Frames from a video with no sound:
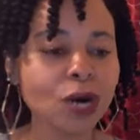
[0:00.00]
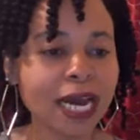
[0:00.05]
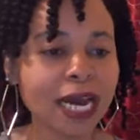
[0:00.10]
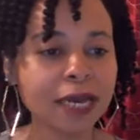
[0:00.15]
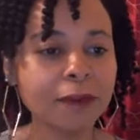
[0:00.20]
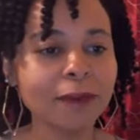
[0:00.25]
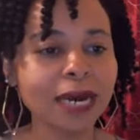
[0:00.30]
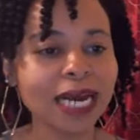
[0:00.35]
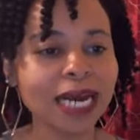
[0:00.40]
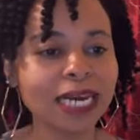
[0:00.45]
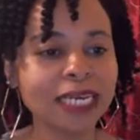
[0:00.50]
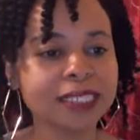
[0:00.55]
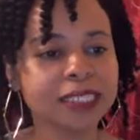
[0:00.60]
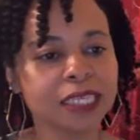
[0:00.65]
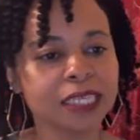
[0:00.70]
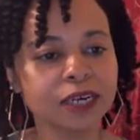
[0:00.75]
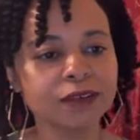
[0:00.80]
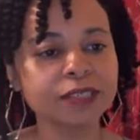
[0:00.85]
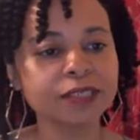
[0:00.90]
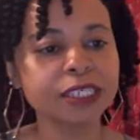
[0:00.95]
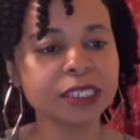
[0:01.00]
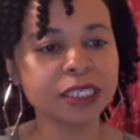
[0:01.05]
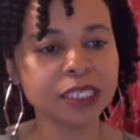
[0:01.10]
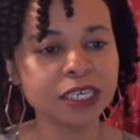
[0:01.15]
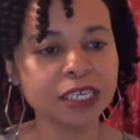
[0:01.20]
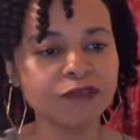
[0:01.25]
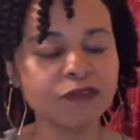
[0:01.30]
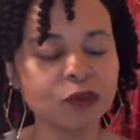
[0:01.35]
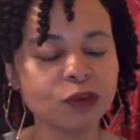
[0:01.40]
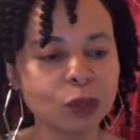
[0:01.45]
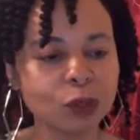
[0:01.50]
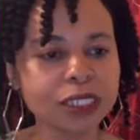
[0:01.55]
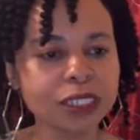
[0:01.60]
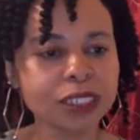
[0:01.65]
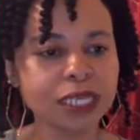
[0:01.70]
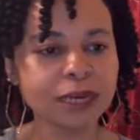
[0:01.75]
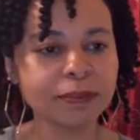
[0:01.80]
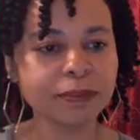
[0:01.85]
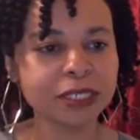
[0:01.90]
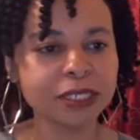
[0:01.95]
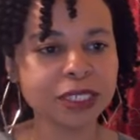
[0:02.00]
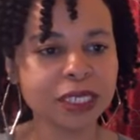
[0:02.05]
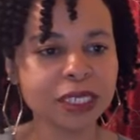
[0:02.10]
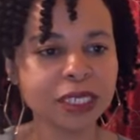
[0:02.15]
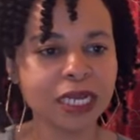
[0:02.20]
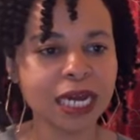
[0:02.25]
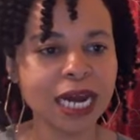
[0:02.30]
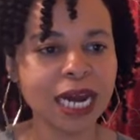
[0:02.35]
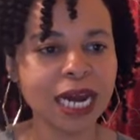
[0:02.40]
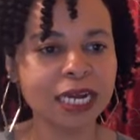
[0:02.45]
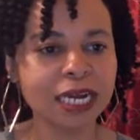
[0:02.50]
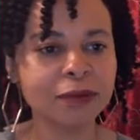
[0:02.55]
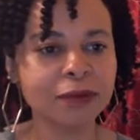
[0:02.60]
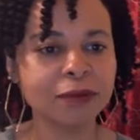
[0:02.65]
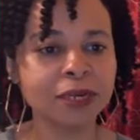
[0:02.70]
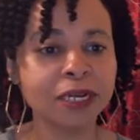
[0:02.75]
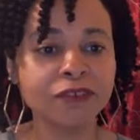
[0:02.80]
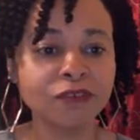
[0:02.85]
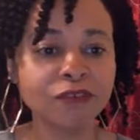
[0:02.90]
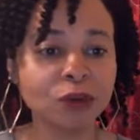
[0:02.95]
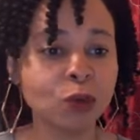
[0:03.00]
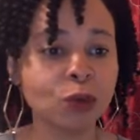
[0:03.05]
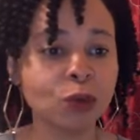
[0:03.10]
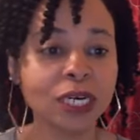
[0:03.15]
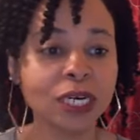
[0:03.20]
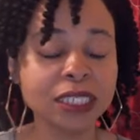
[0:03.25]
and try it by itself to see if it was that particular item.